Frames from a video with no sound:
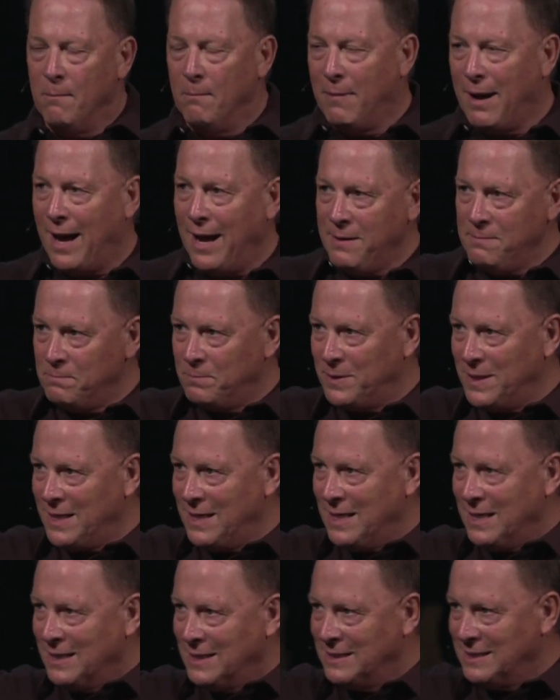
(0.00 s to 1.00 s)
might
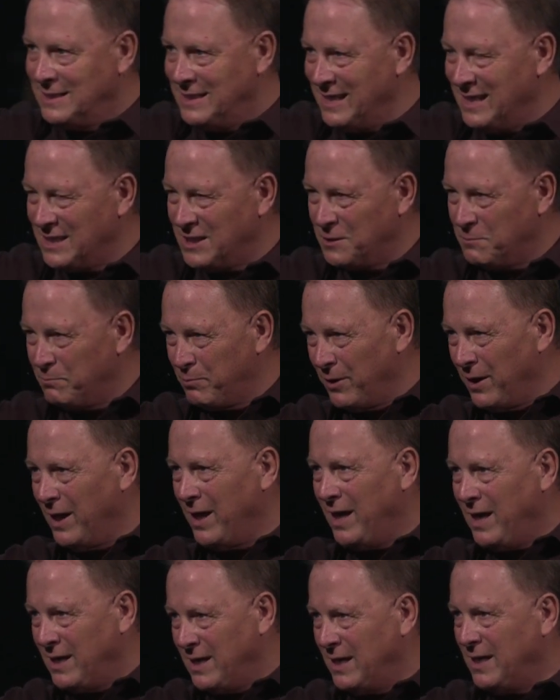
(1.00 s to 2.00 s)
be
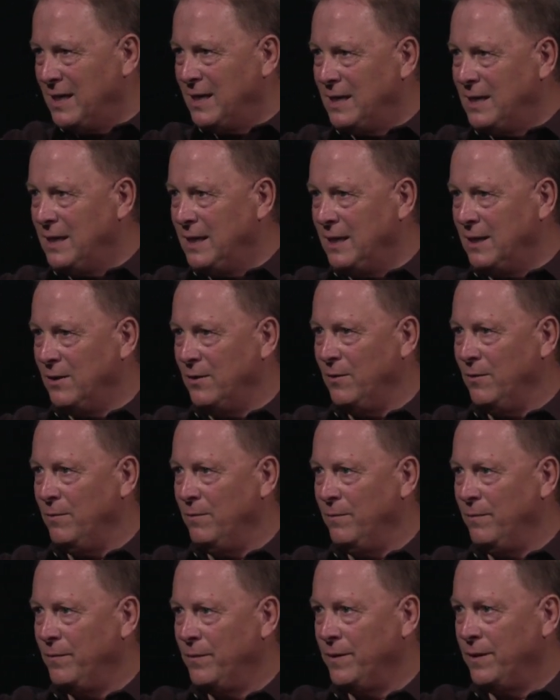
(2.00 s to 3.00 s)
displayed in him.
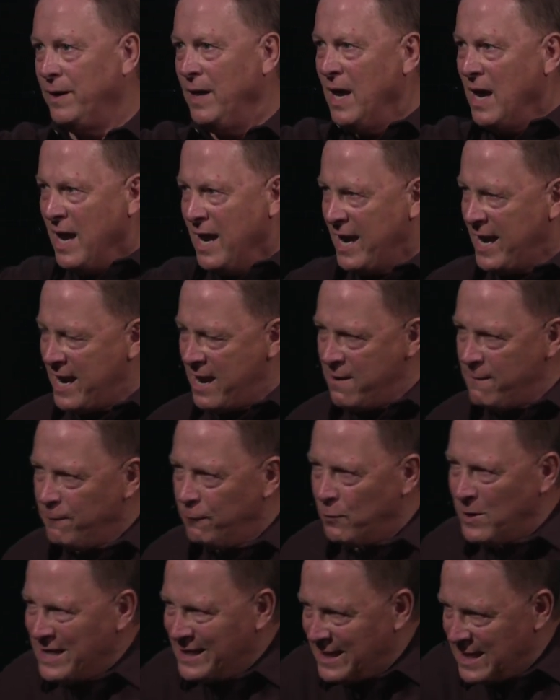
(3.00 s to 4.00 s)

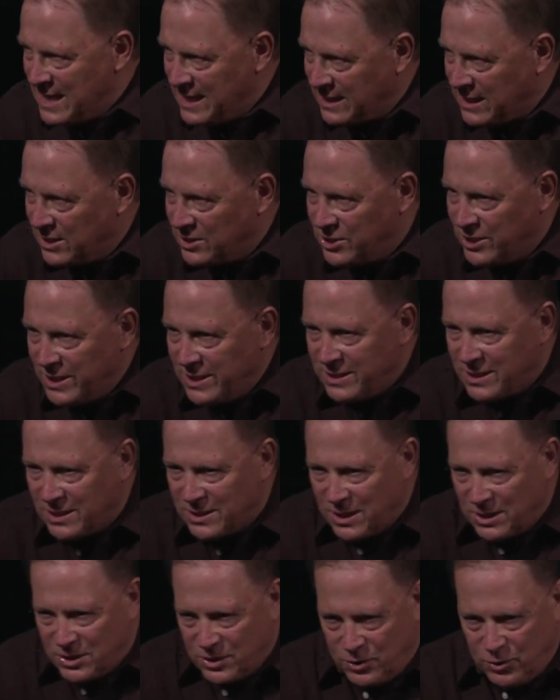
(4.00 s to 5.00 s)
Everything that
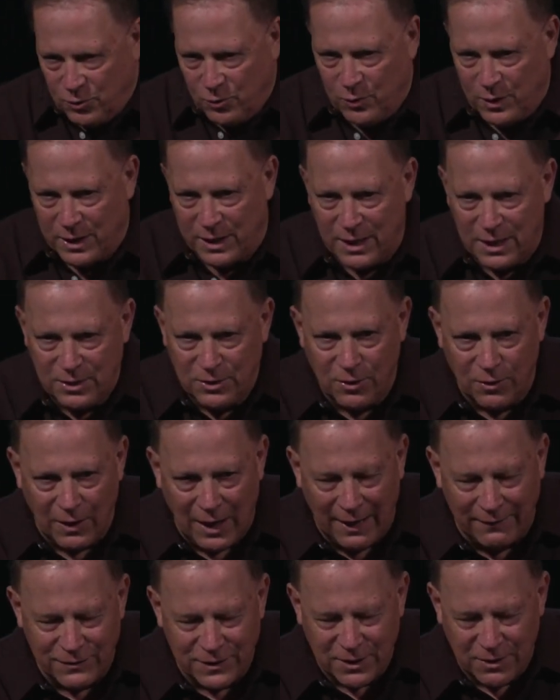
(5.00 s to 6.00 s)
Jesus is doing in your
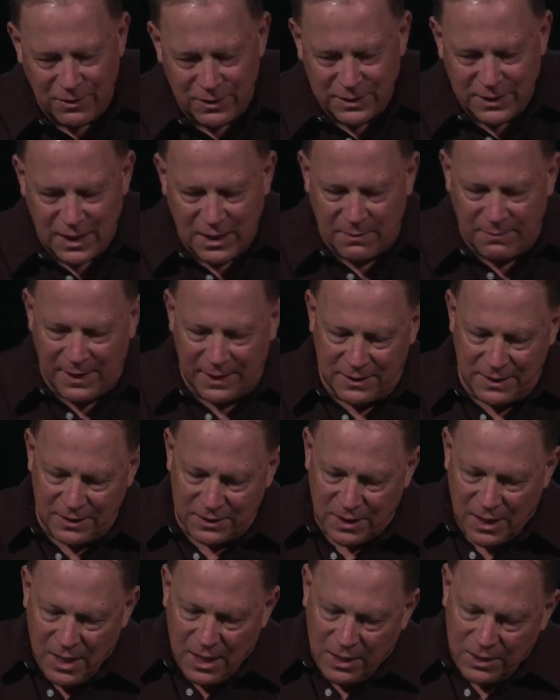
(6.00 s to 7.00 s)
life, students, think about
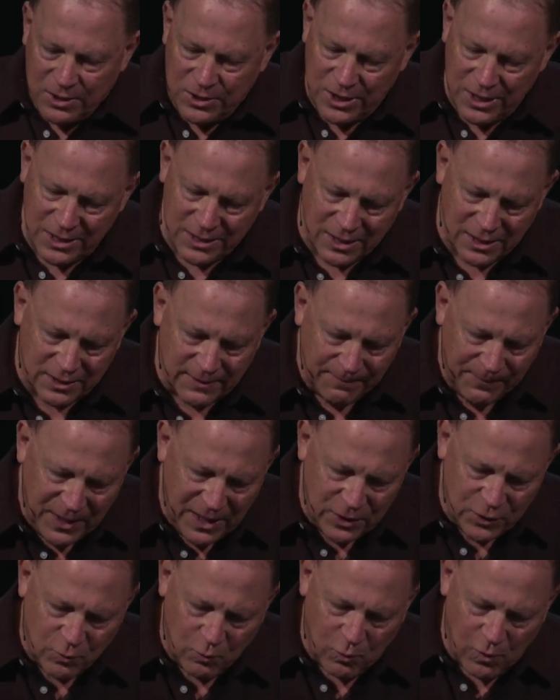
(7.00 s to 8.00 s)
this. Jesus
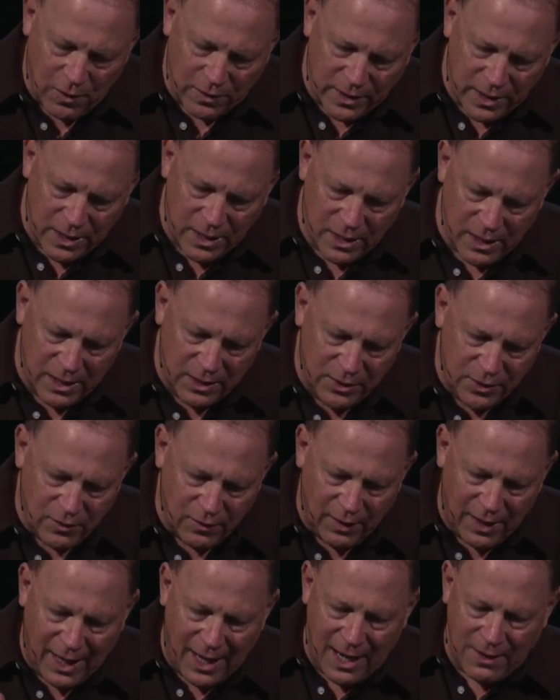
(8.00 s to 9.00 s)
is working in
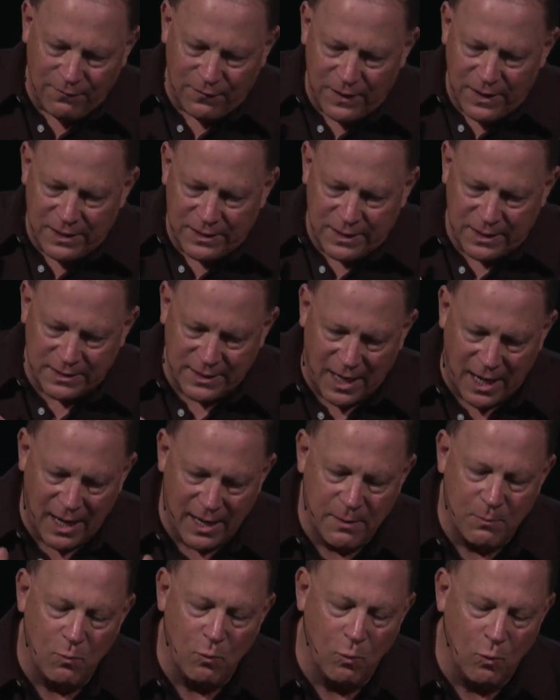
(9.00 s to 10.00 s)
your life, and he says,
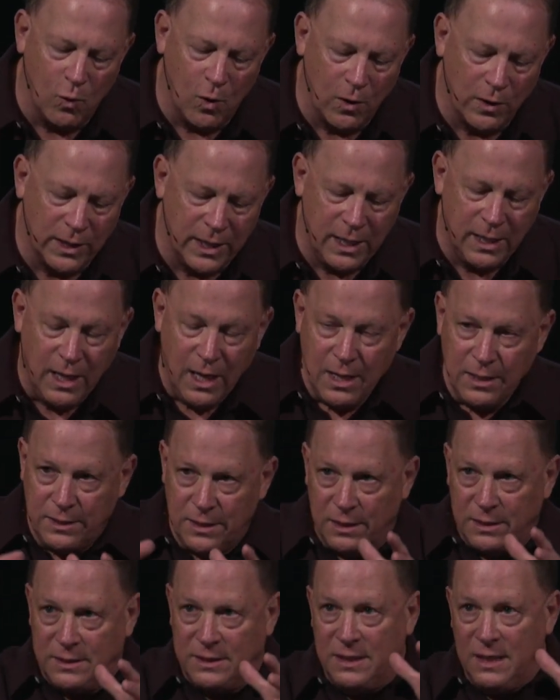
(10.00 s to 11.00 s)
I am working
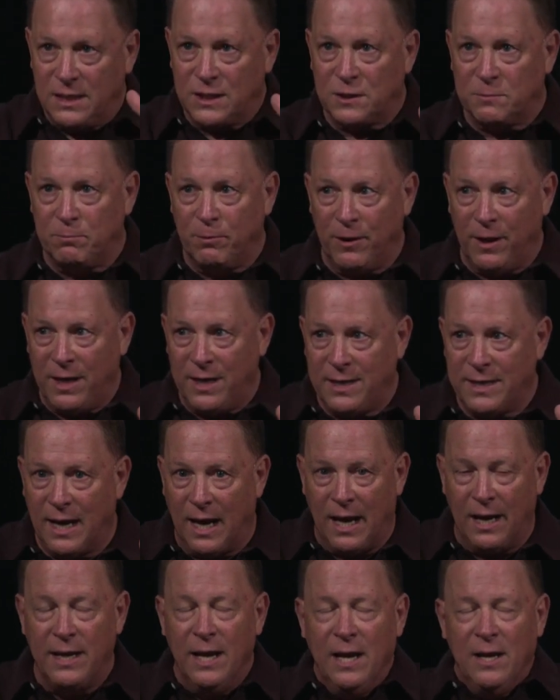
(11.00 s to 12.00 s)
to display
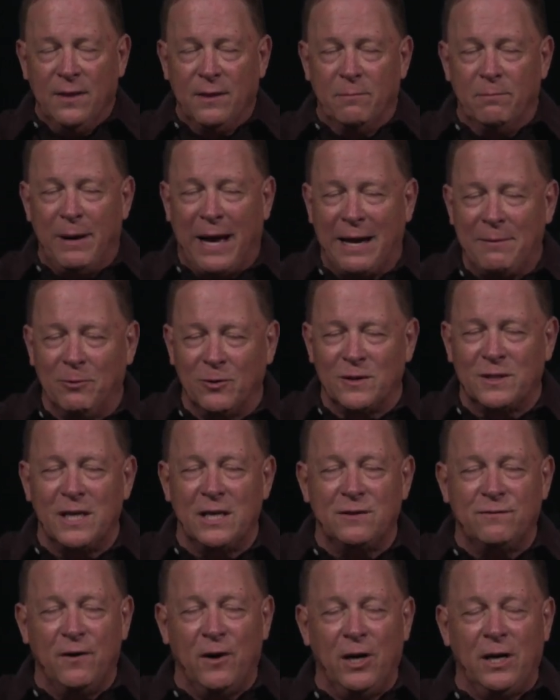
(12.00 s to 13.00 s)
God. The Bible
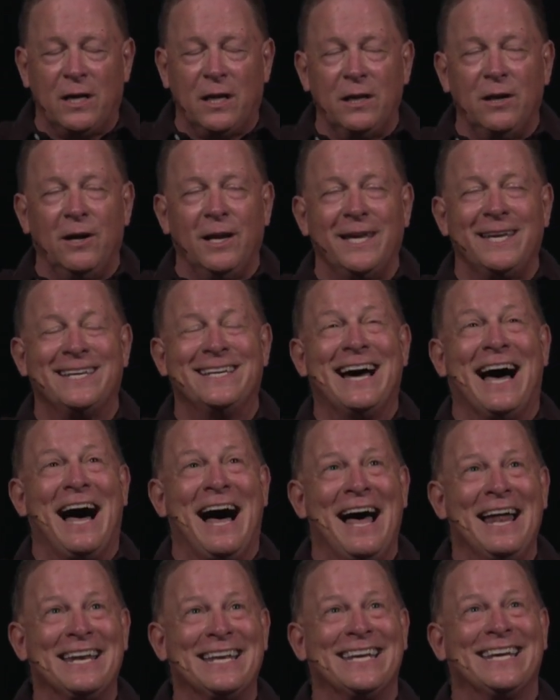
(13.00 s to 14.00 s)
says very clearly,
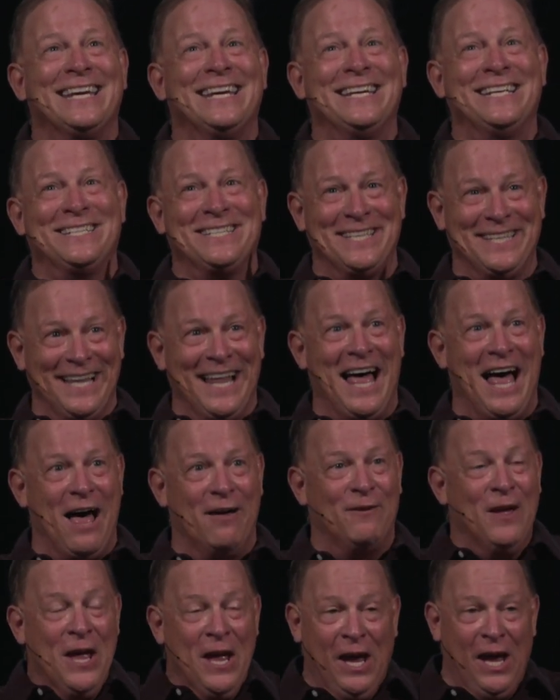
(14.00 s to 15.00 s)
God is
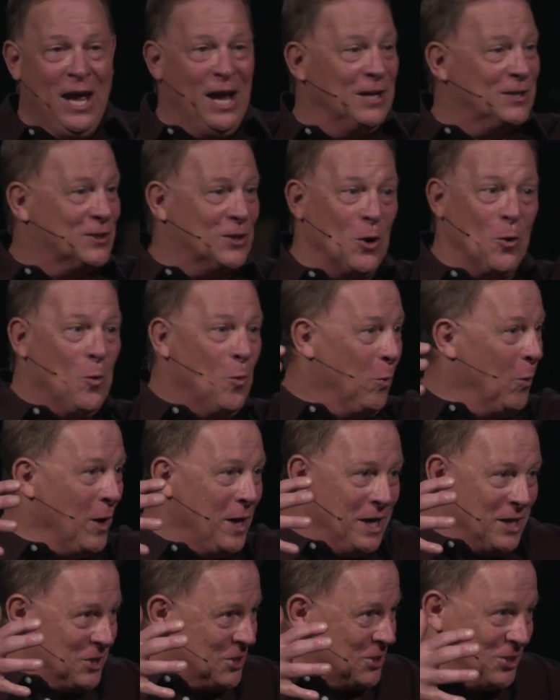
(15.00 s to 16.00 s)
love. Uh, so,
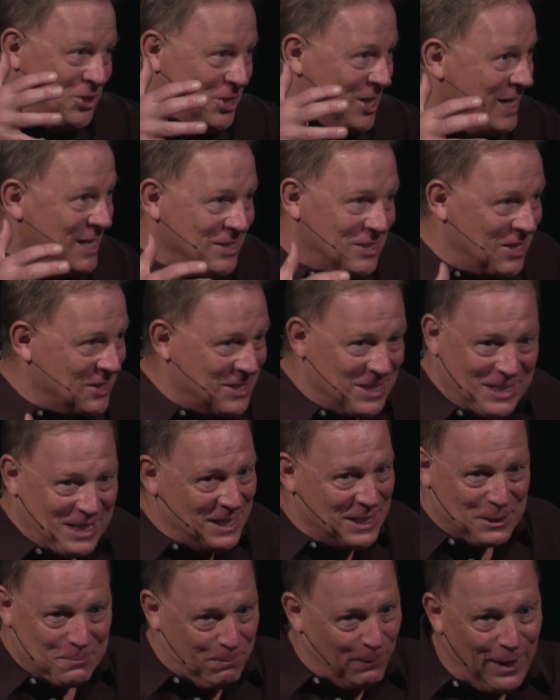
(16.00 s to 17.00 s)
what is Jesus
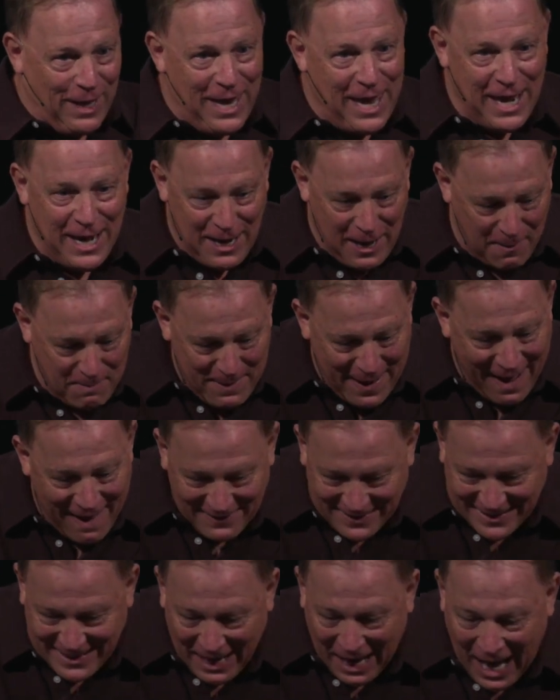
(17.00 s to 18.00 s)
displaying
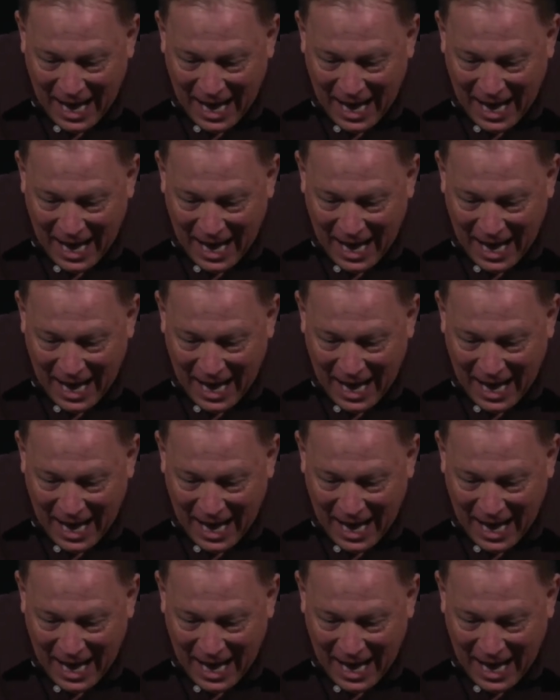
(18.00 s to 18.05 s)
about